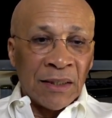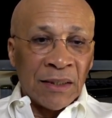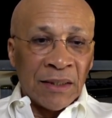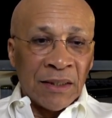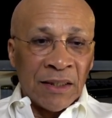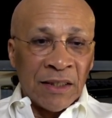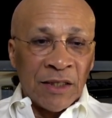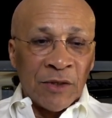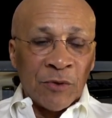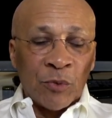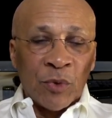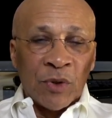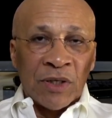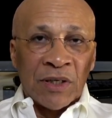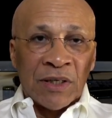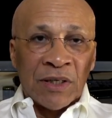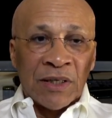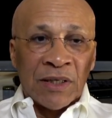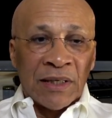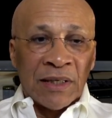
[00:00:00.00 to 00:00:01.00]
He
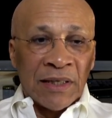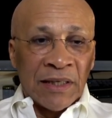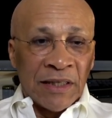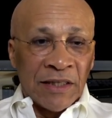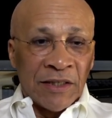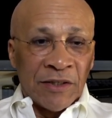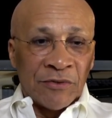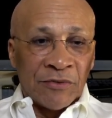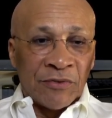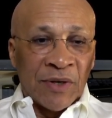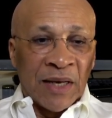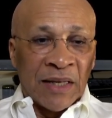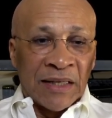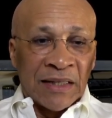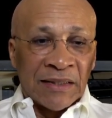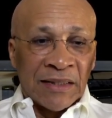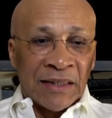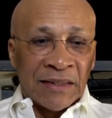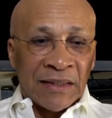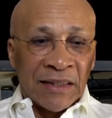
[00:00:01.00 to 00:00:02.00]
will leave. And
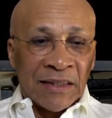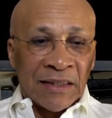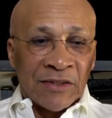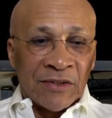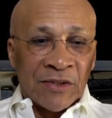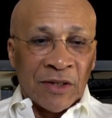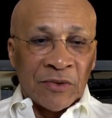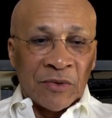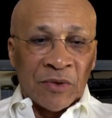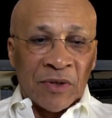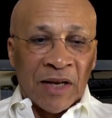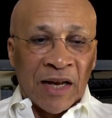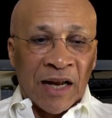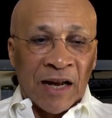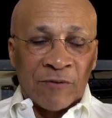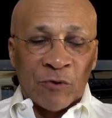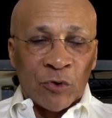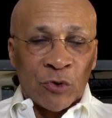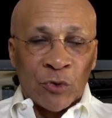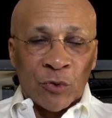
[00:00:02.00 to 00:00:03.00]
it's not going to
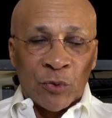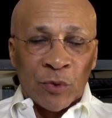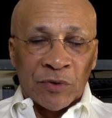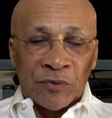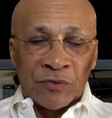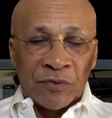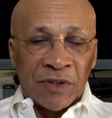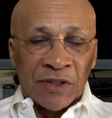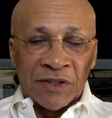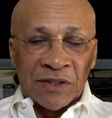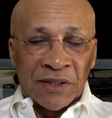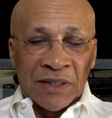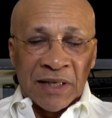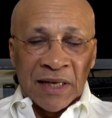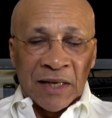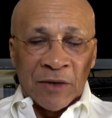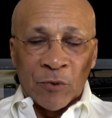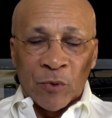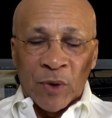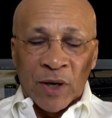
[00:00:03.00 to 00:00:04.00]
have to do with
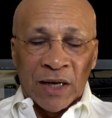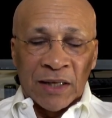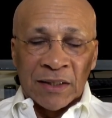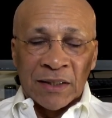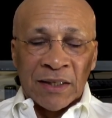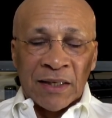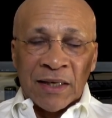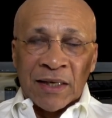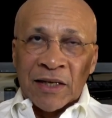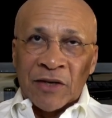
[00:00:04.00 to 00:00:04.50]
reasoning, well,